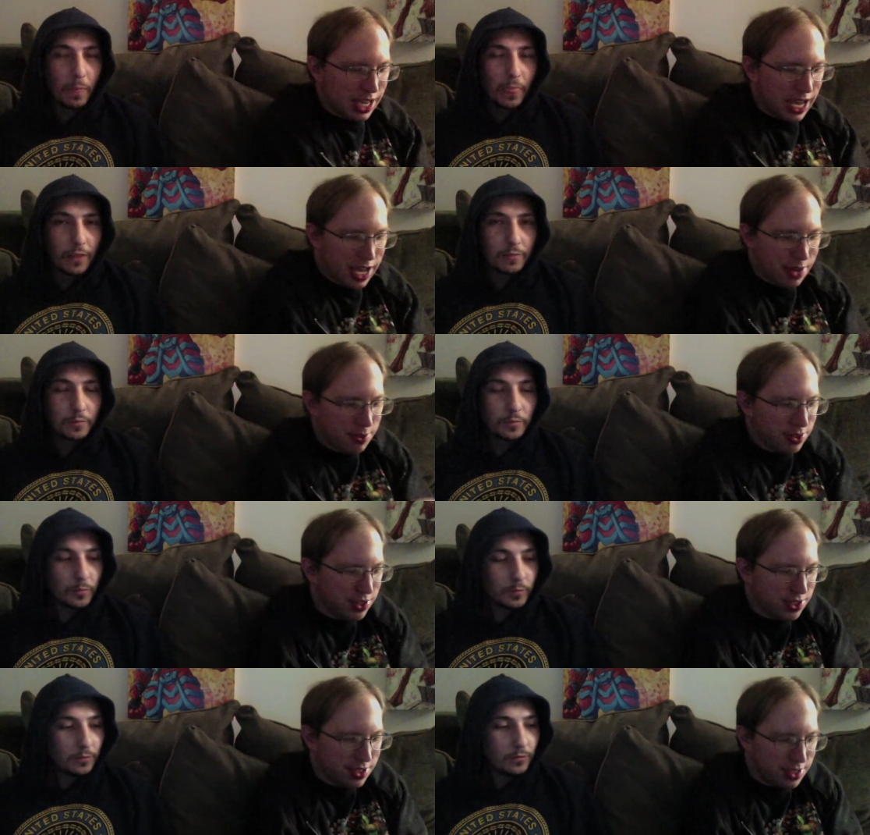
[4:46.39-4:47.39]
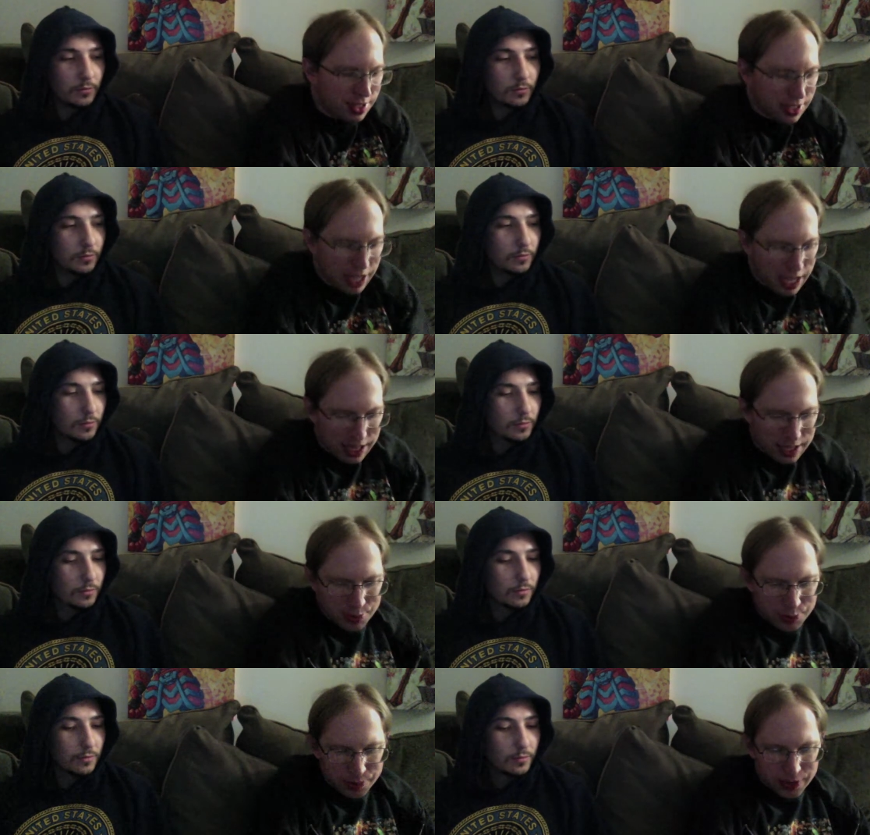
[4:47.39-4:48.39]
Speaker 1: yeah it was just yeah this
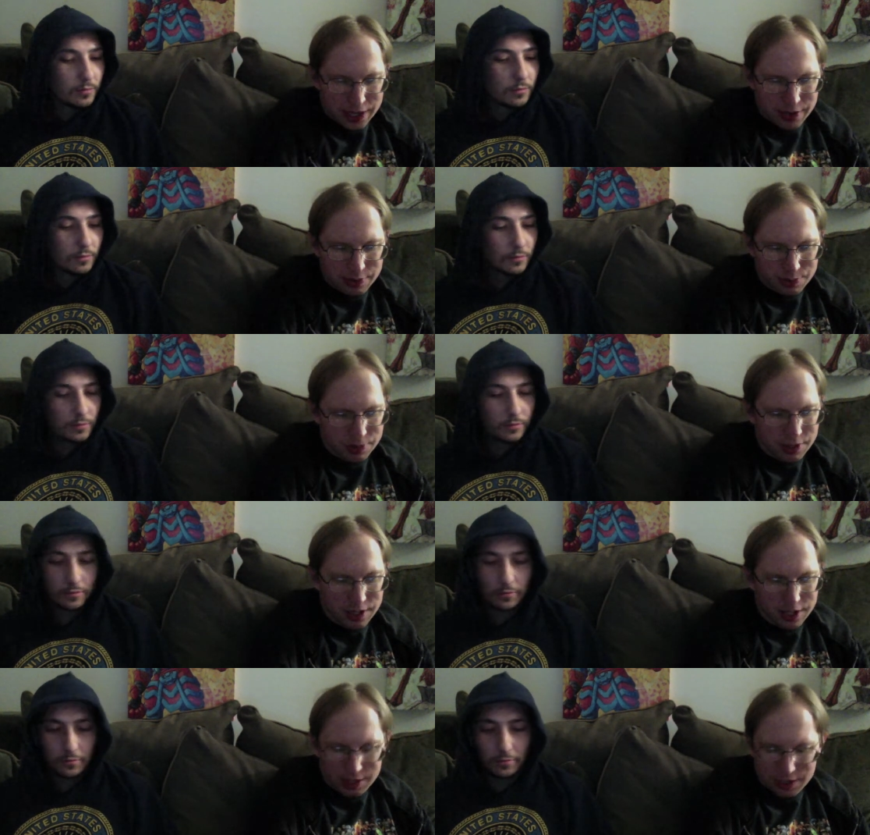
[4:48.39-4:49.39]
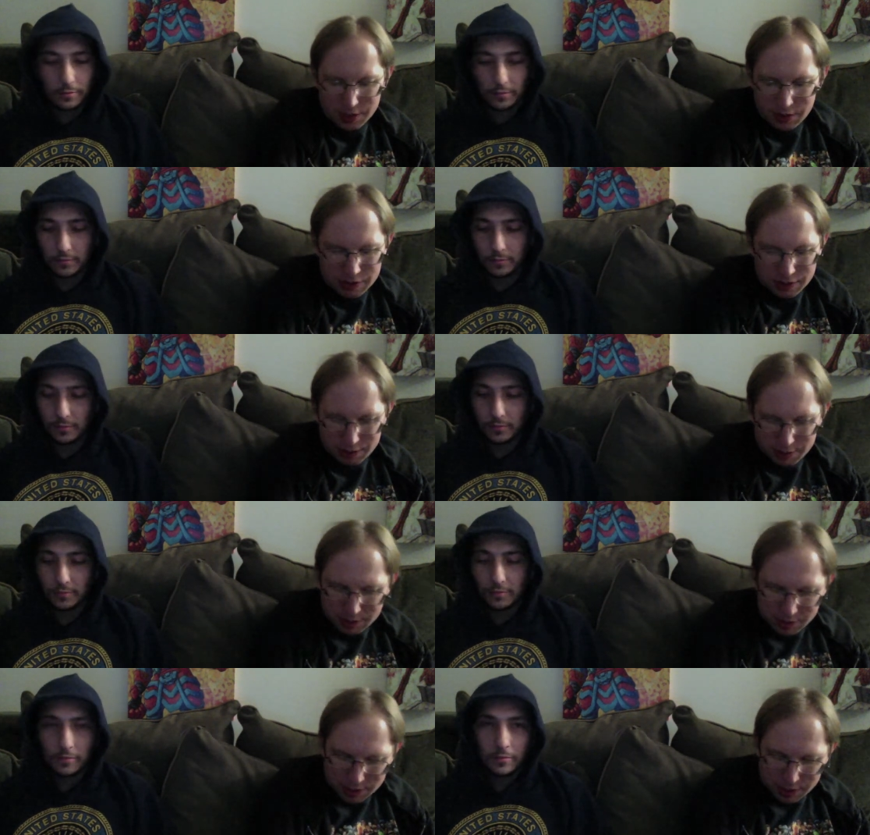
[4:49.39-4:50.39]
one right here was really good too it
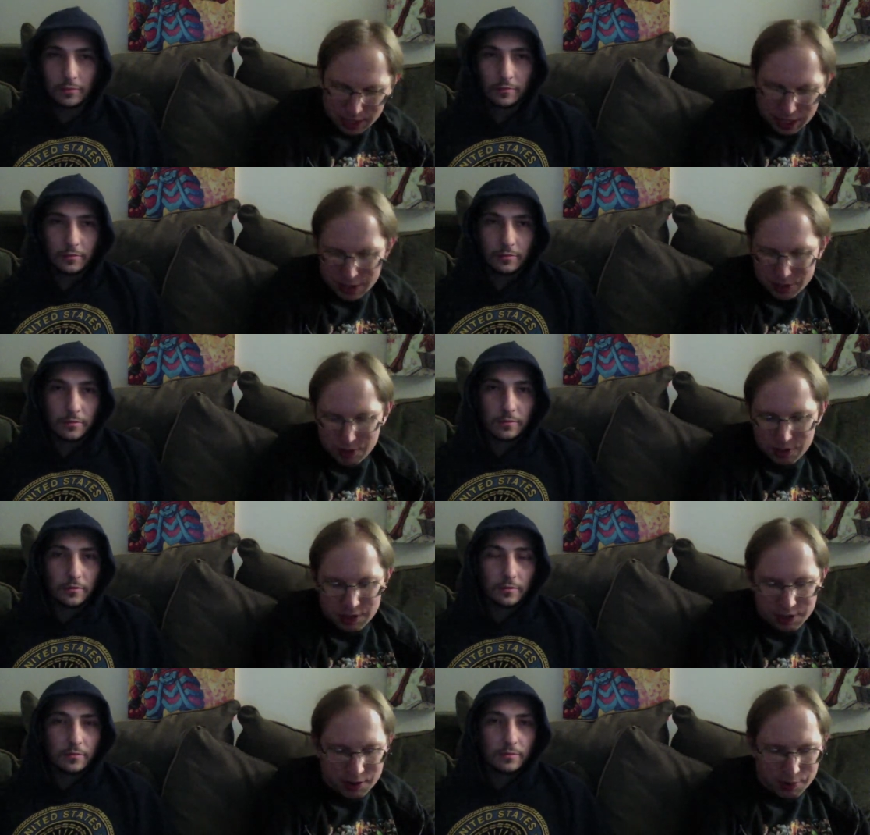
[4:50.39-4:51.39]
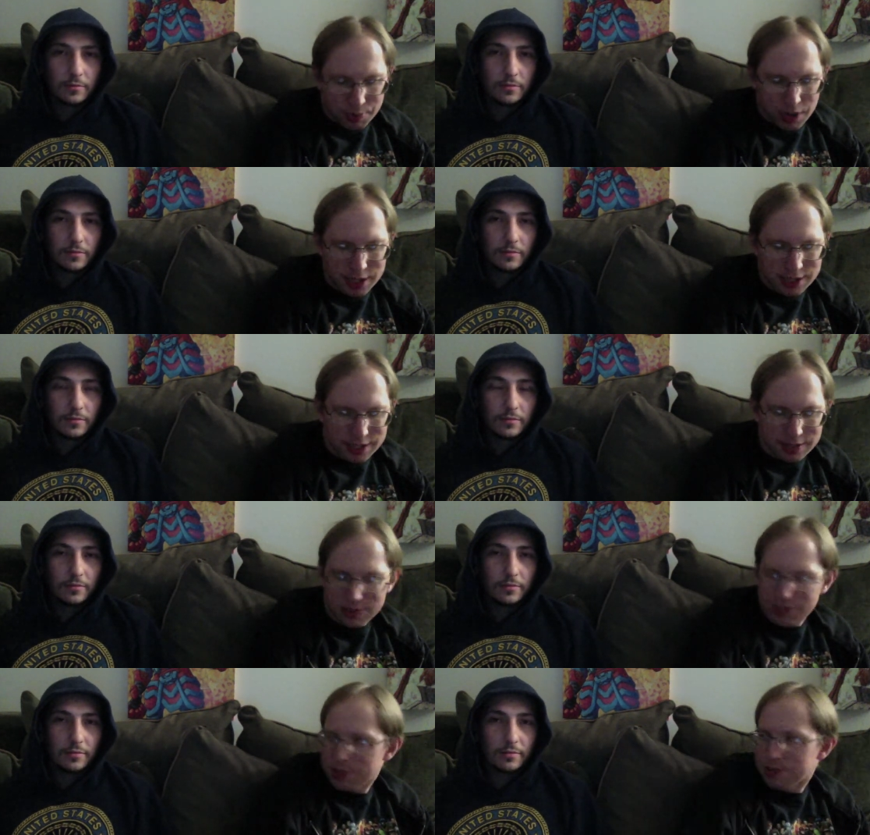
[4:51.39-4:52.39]
kind of showed you the process
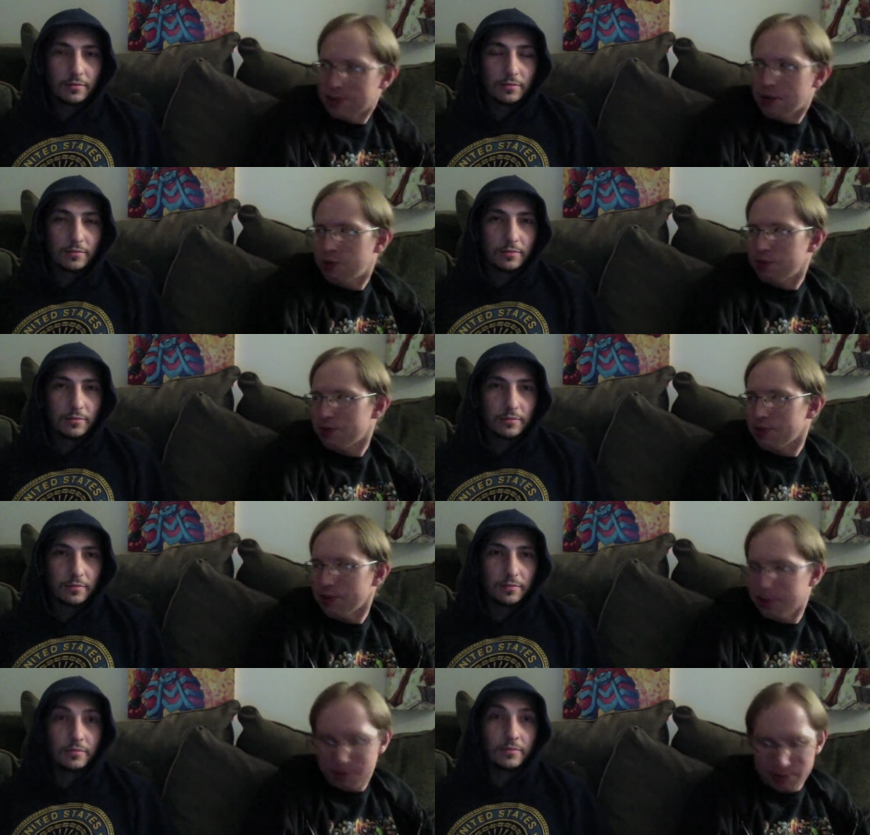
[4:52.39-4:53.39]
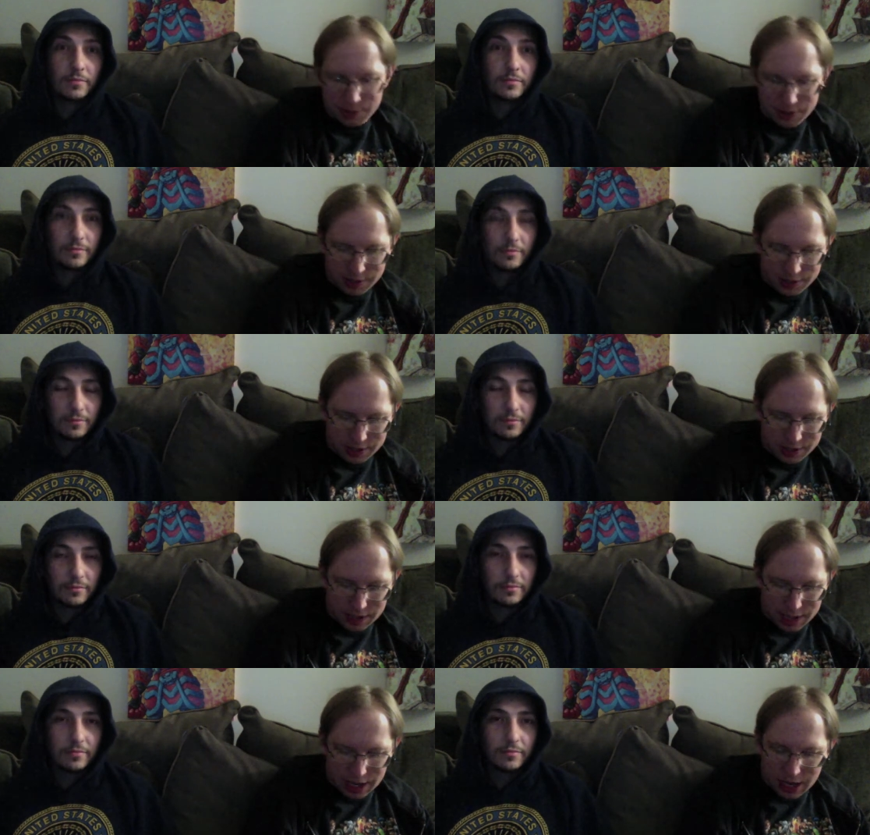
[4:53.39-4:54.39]
she was going through mm-hmm
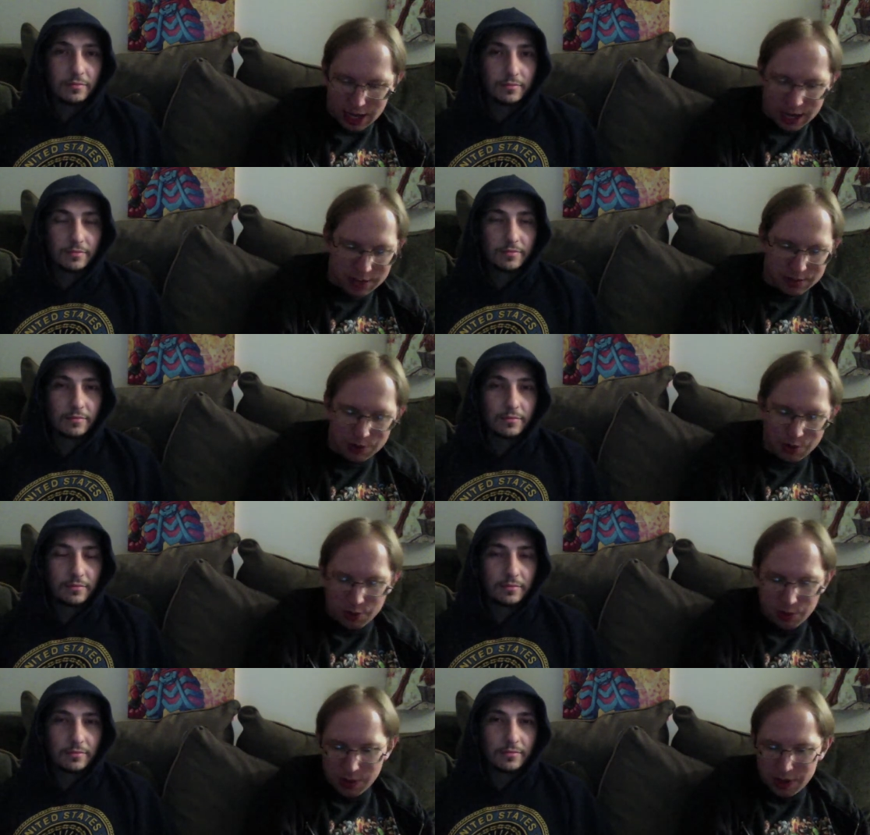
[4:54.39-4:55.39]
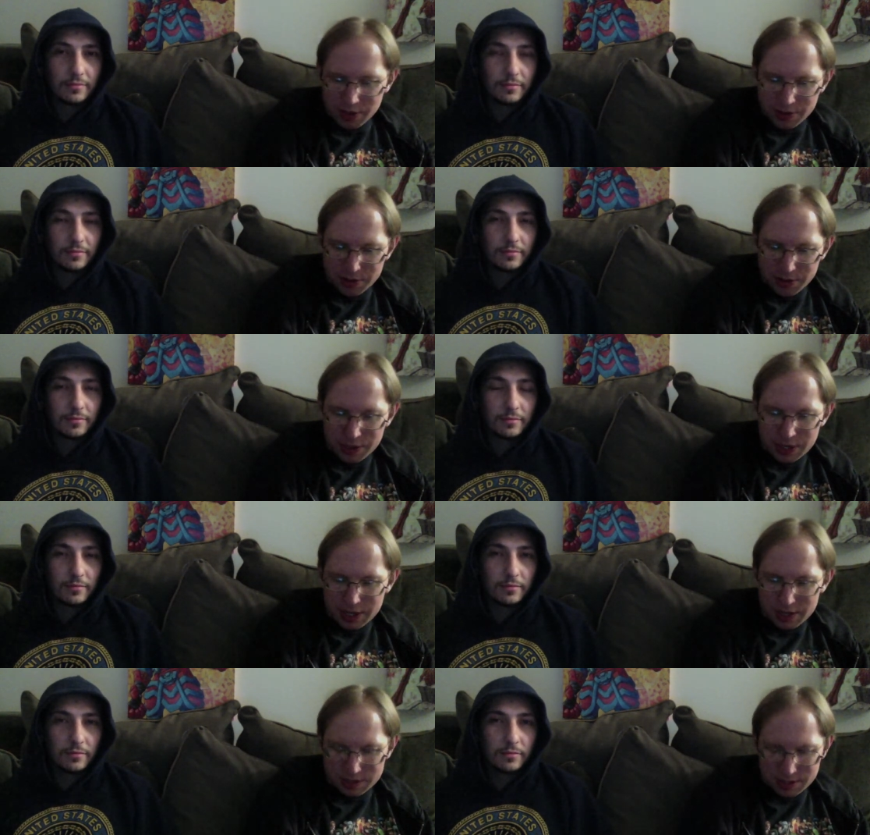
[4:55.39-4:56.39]
and it's cool while you're doing that you
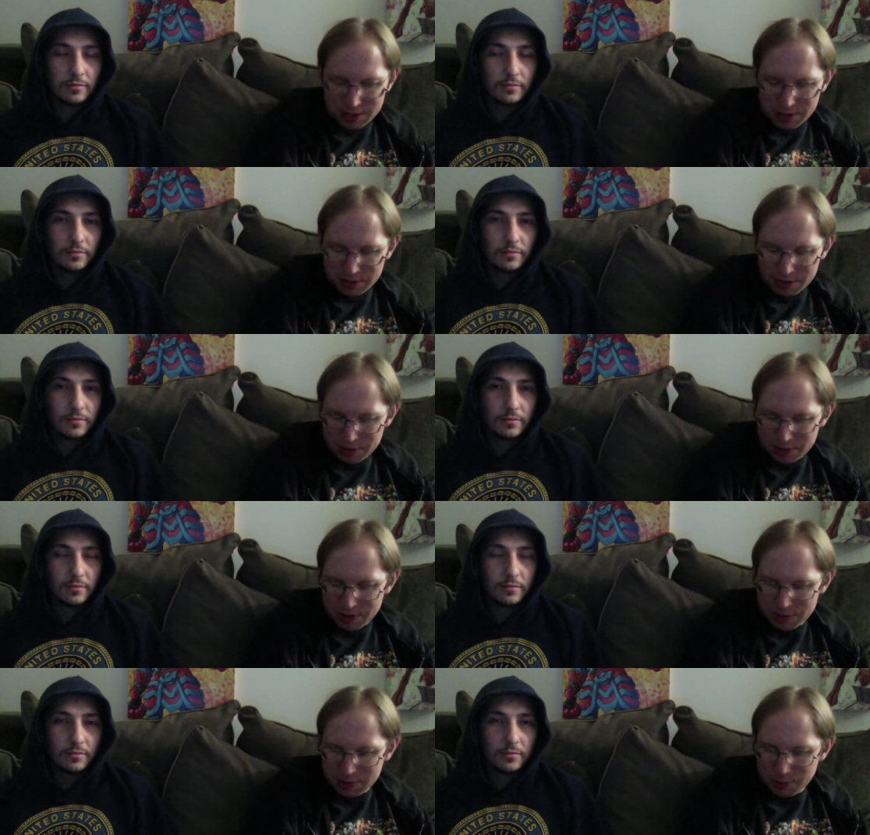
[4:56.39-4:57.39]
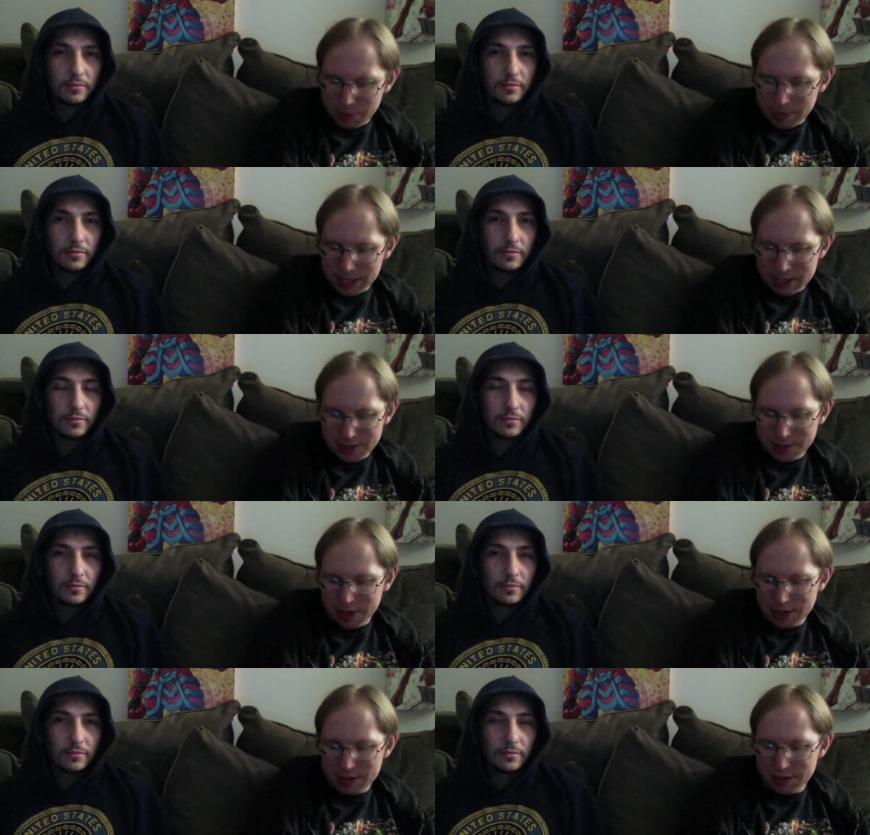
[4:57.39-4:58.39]
still heard superman's
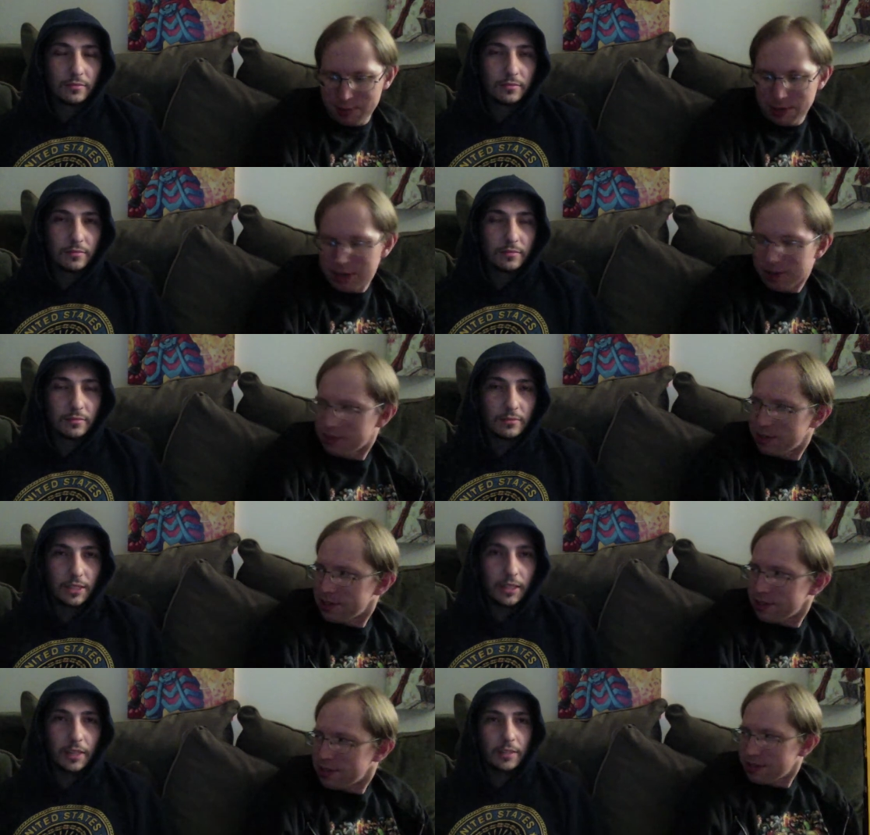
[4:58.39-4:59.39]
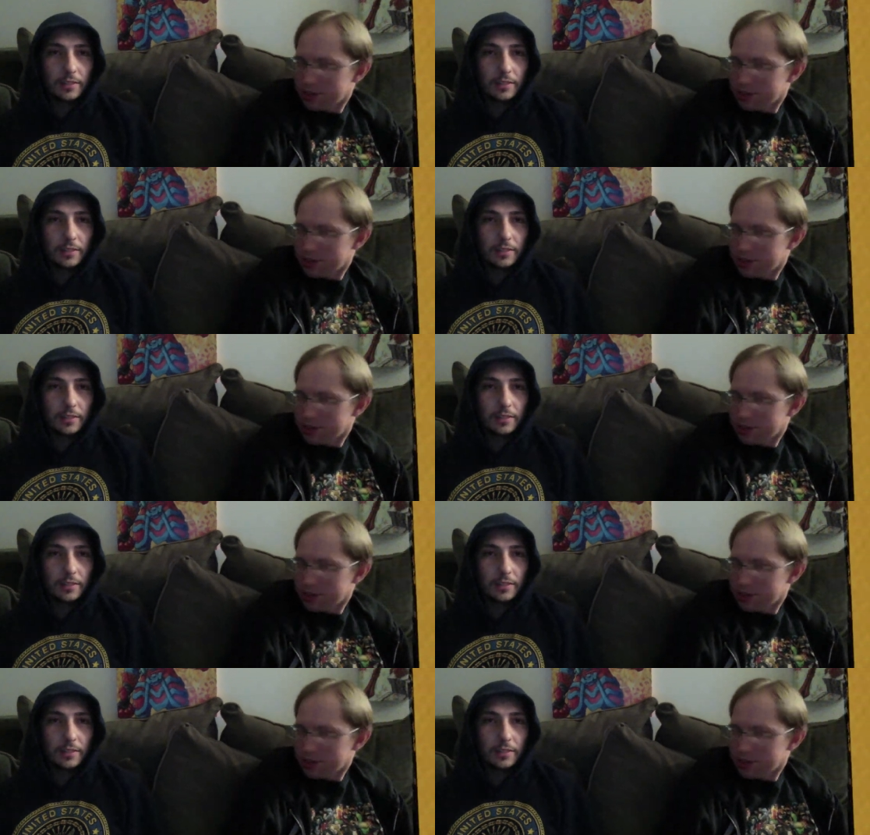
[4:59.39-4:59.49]
thoughts as well yeah